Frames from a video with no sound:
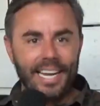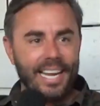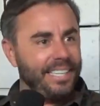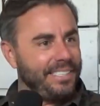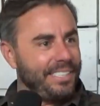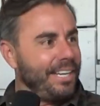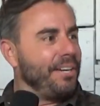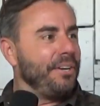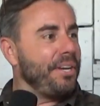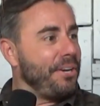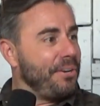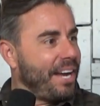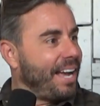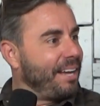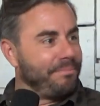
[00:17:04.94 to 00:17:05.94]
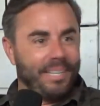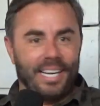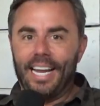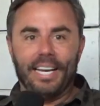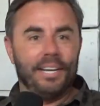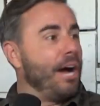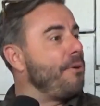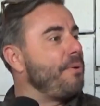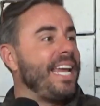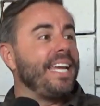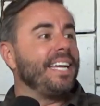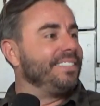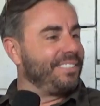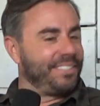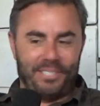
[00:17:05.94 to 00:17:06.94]
I can't tell you. No
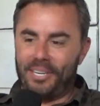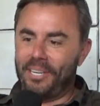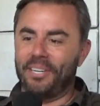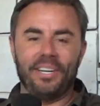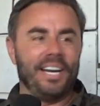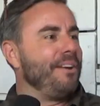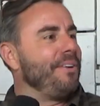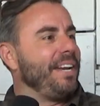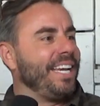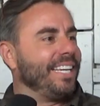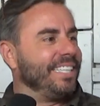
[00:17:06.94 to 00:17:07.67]
hints. There are no hints.